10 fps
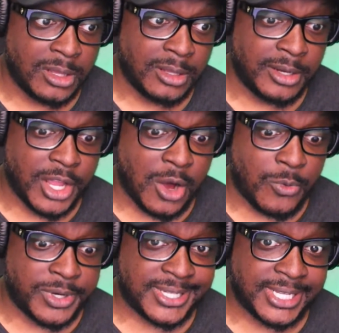Do y'all
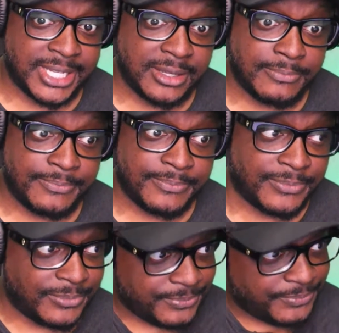want to see it?
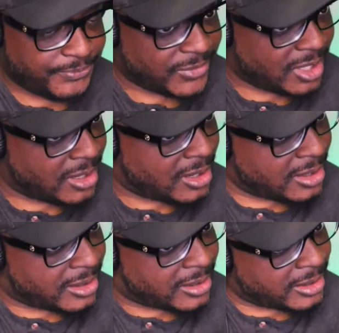
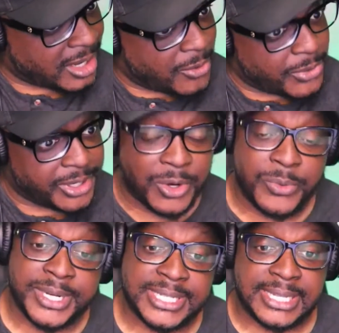Y'all want to know
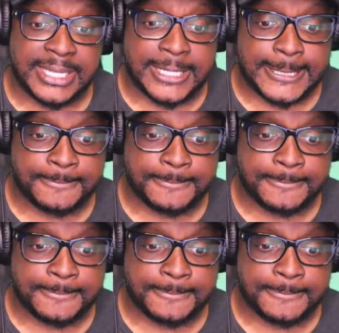what he said?